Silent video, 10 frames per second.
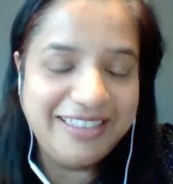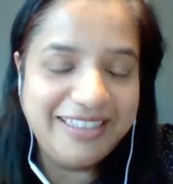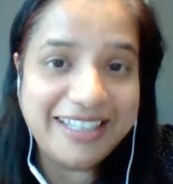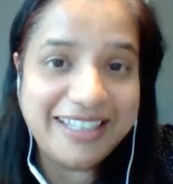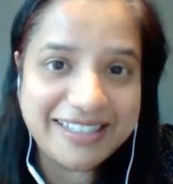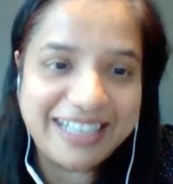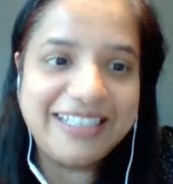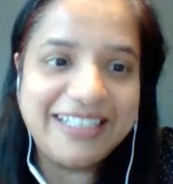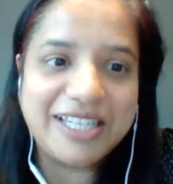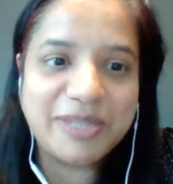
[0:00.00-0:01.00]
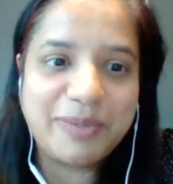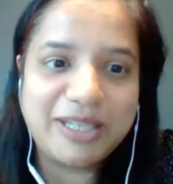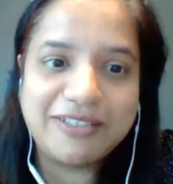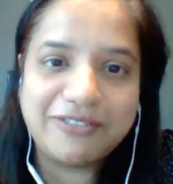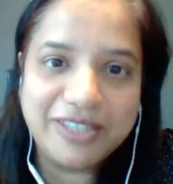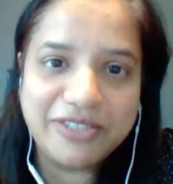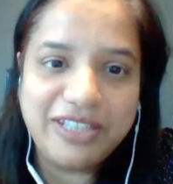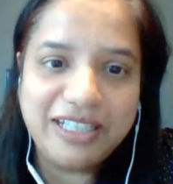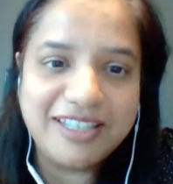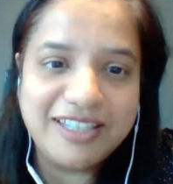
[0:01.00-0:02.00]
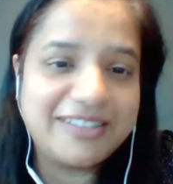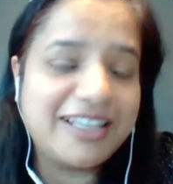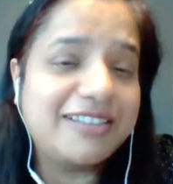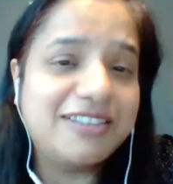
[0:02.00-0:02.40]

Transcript: The exciting aspect of this field is that